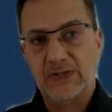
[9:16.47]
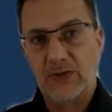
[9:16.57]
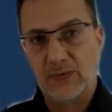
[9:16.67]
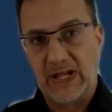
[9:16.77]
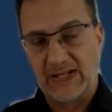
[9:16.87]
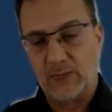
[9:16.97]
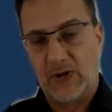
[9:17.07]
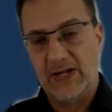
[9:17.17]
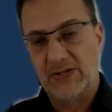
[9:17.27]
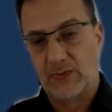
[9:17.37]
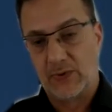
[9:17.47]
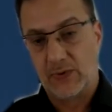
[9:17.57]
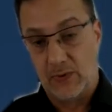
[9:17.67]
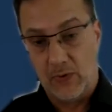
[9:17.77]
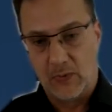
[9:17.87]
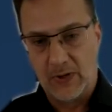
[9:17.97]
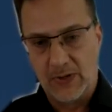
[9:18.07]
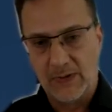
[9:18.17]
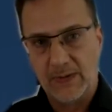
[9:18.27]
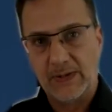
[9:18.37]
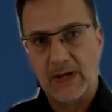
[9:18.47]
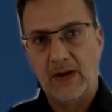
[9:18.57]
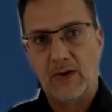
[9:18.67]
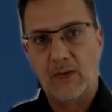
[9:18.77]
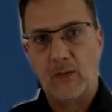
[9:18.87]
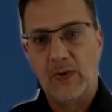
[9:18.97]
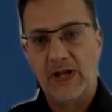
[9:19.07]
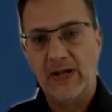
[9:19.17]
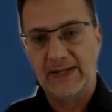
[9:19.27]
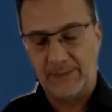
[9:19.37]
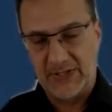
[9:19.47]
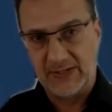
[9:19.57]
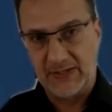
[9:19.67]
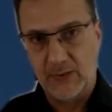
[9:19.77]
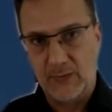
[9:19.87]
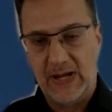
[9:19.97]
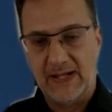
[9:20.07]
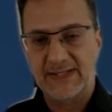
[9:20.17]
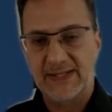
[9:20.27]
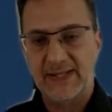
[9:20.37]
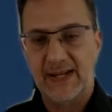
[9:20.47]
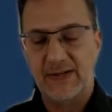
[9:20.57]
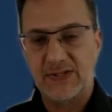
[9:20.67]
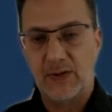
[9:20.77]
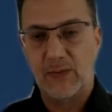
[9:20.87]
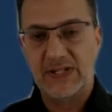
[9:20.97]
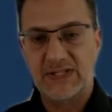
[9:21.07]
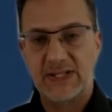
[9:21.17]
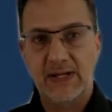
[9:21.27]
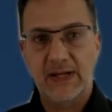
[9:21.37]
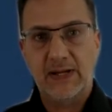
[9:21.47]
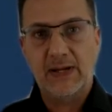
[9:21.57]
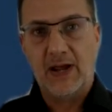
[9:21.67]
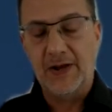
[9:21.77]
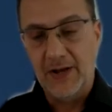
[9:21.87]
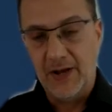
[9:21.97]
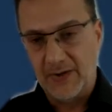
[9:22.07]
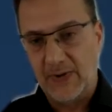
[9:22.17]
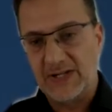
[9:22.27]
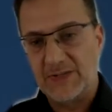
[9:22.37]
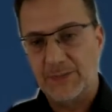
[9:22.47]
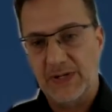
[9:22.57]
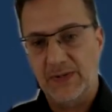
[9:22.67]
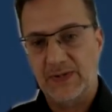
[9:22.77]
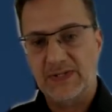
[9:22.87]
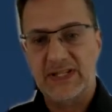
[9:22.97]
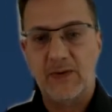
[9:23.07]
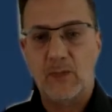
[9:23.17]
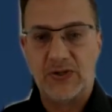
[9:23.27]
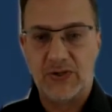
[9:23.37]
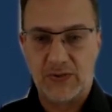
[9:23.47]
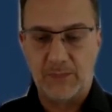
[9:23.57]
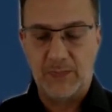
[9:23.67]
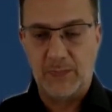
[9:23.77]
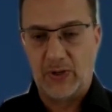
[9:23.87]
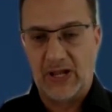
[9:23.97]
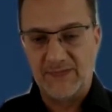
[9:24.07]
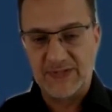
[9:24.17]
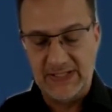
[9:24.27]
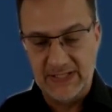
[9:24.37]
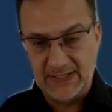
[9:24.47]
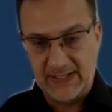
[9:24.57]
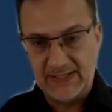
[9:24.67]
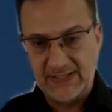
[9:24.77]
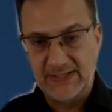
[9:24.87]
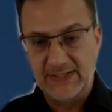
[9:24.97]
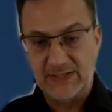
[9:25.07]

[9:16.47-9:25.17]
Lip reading: So that's why it took longer. We adapted the new lens in there, so it's another experience than what people have seen at ISC.